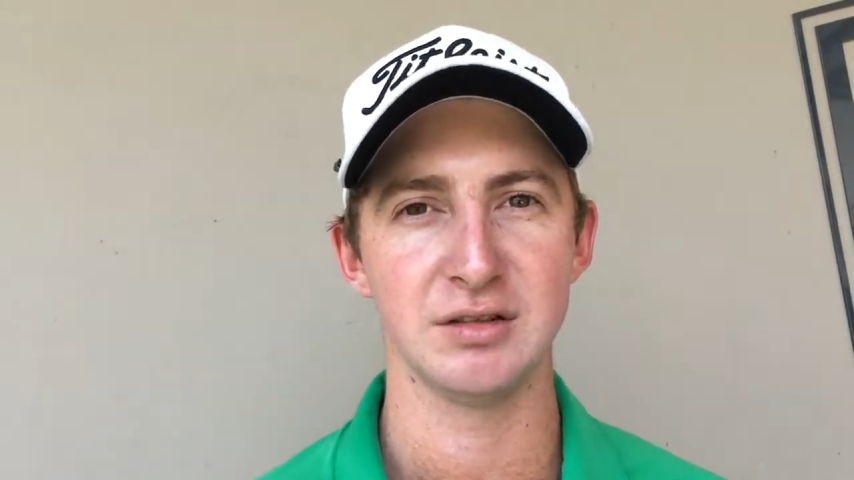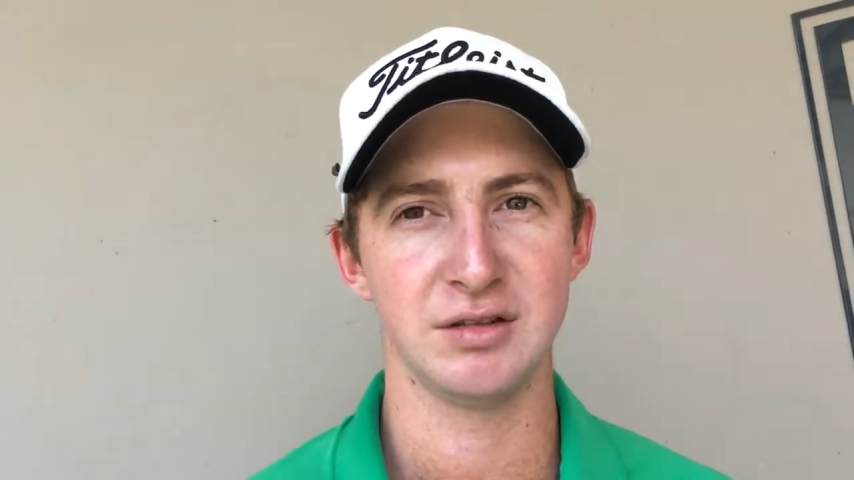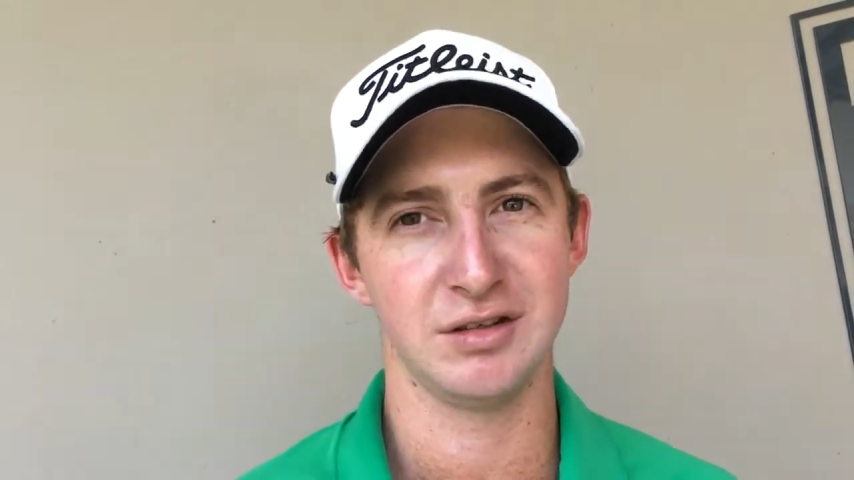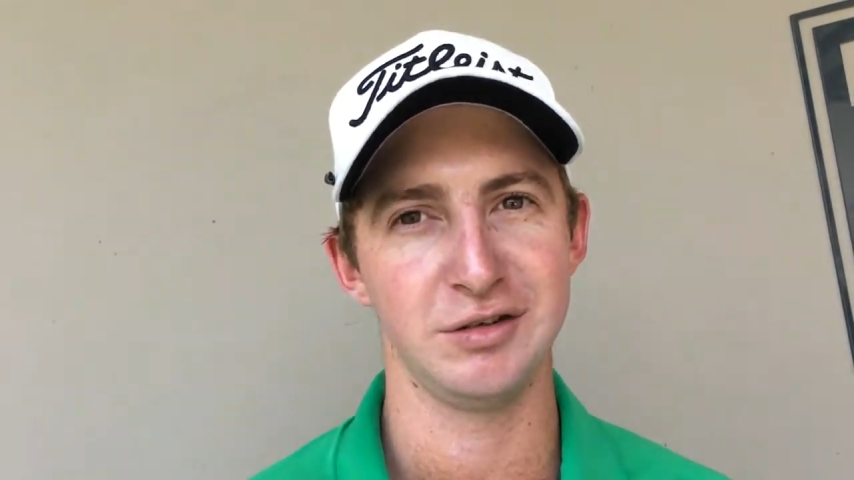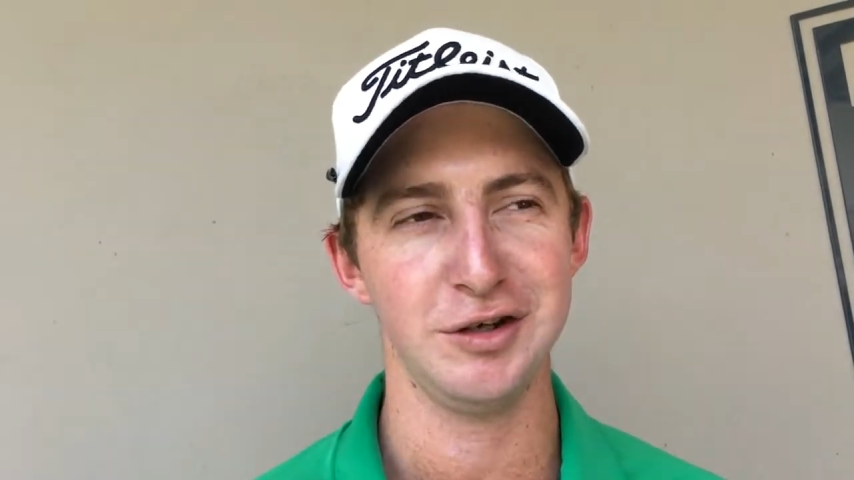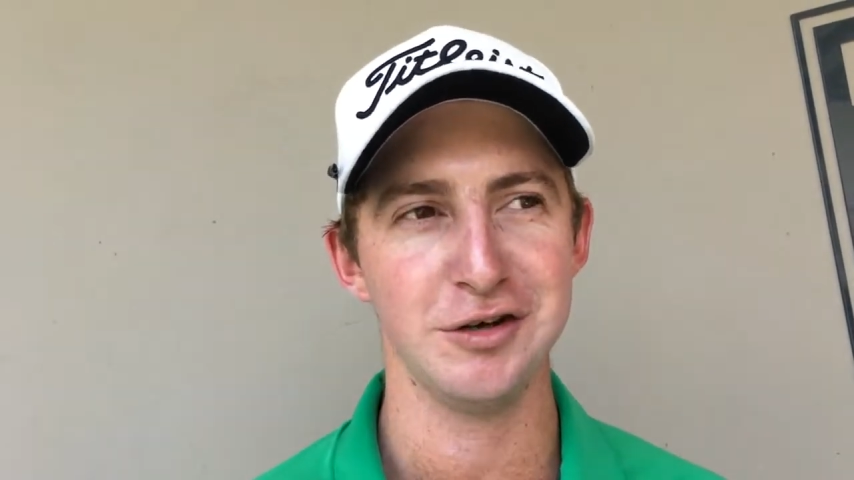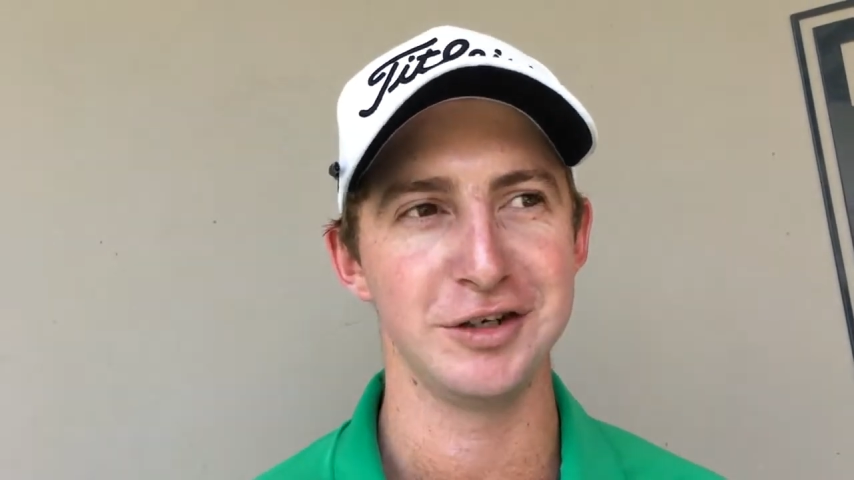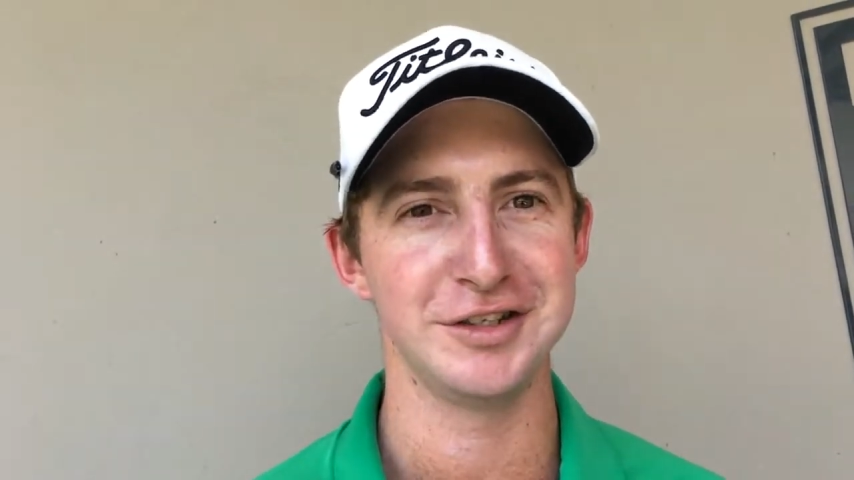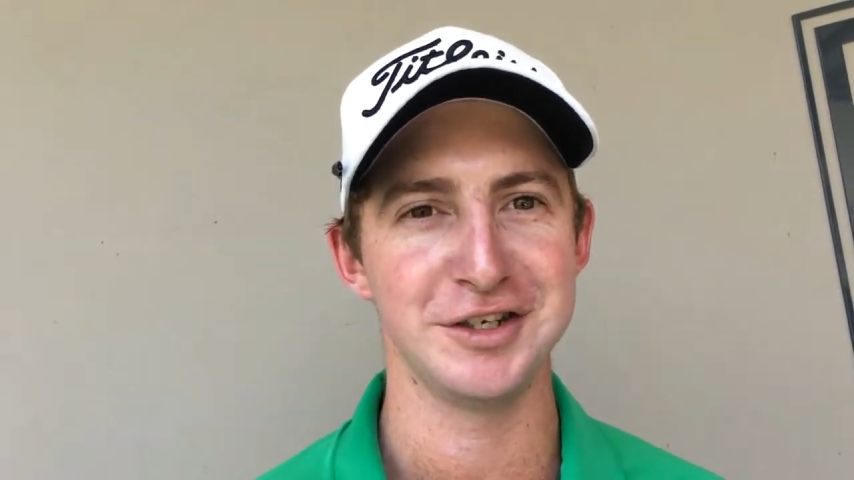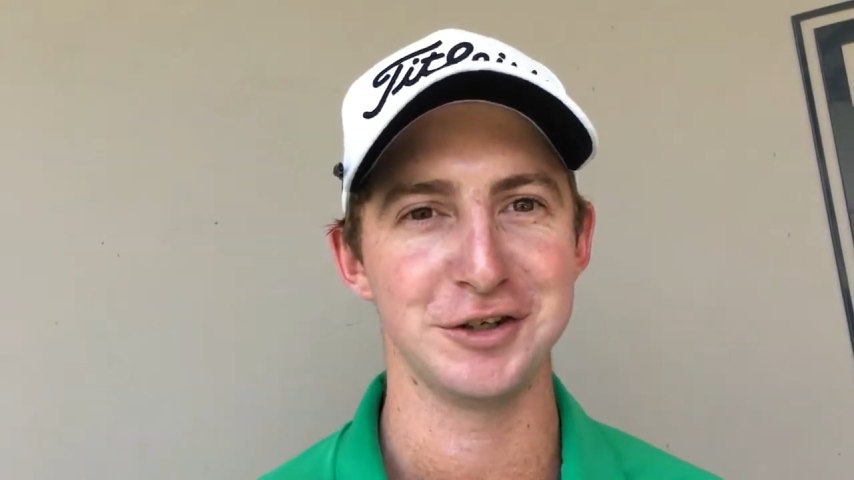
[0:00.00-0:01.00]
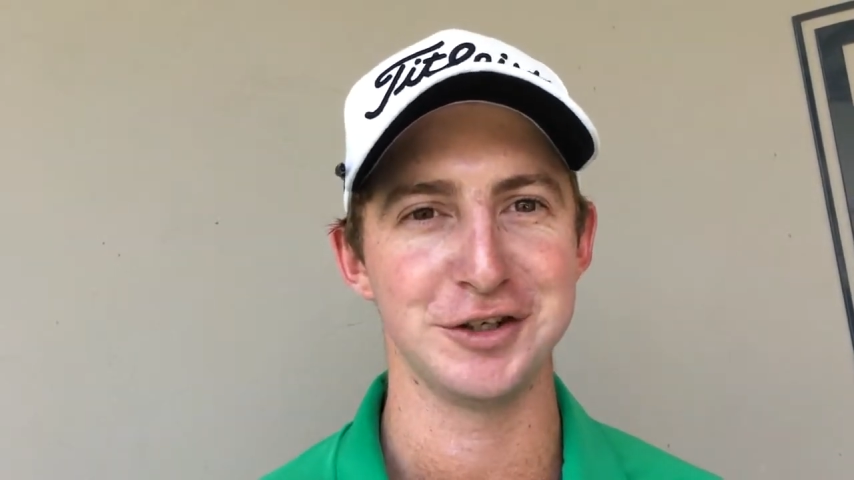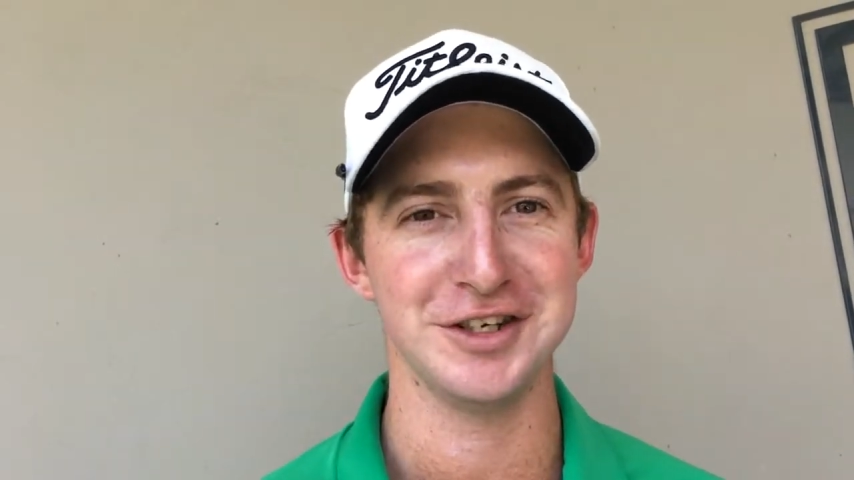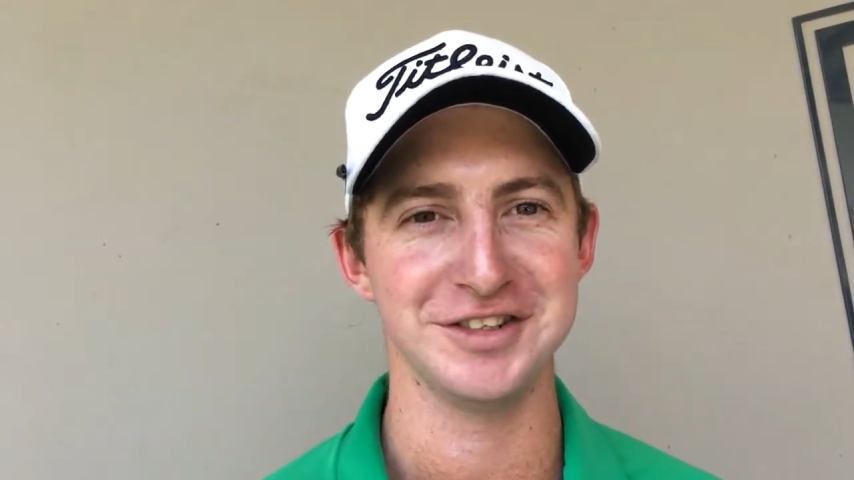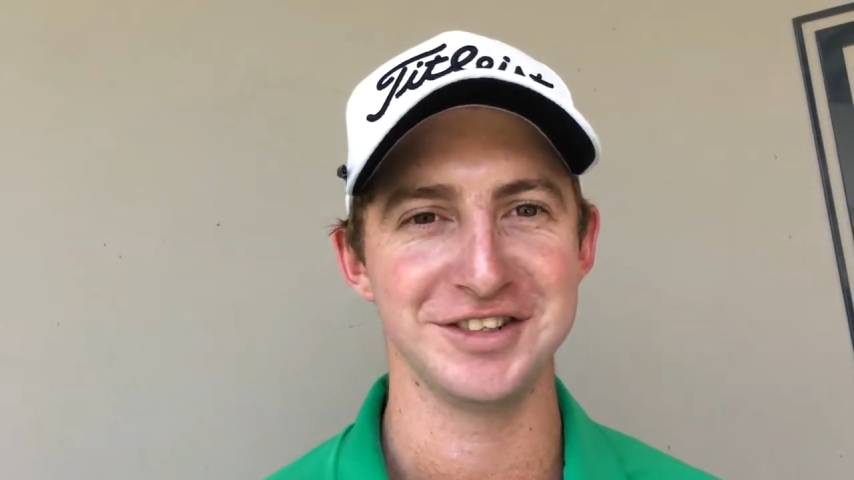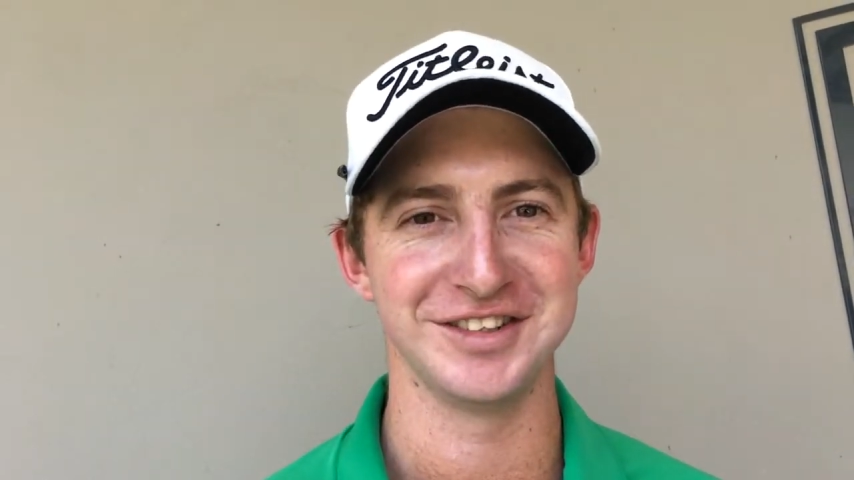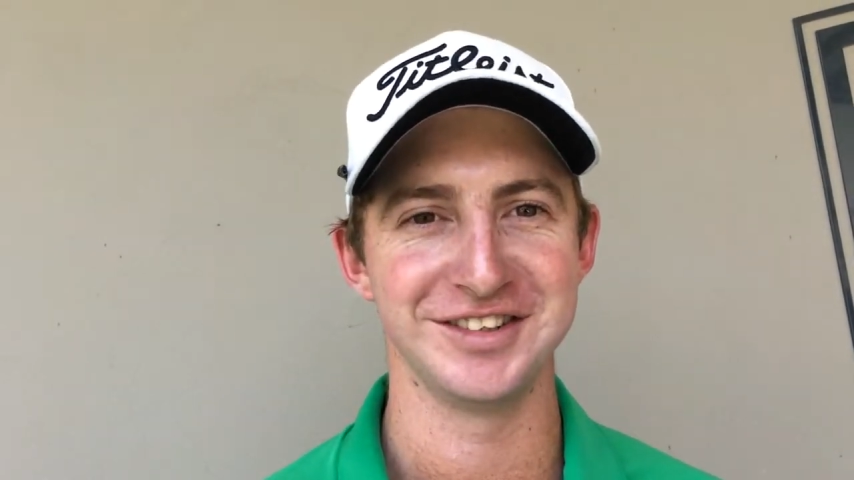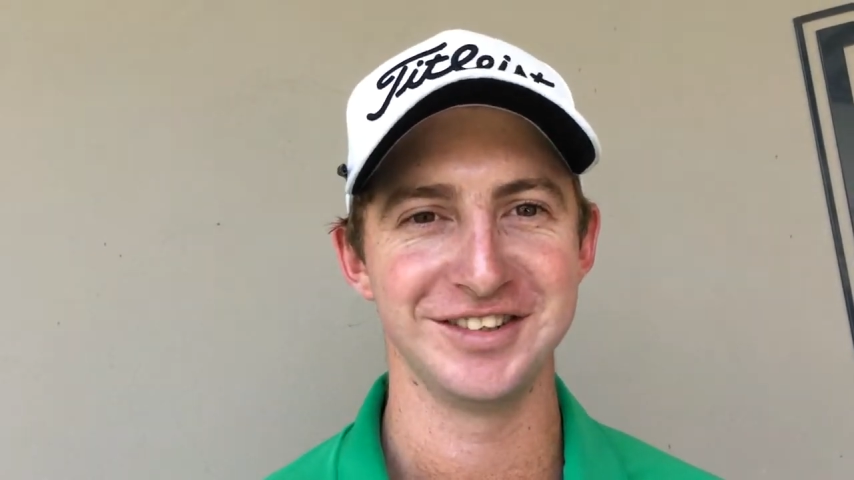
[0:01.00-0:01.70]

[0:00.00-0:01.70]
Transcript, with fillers: So yeah, let's see how it goes.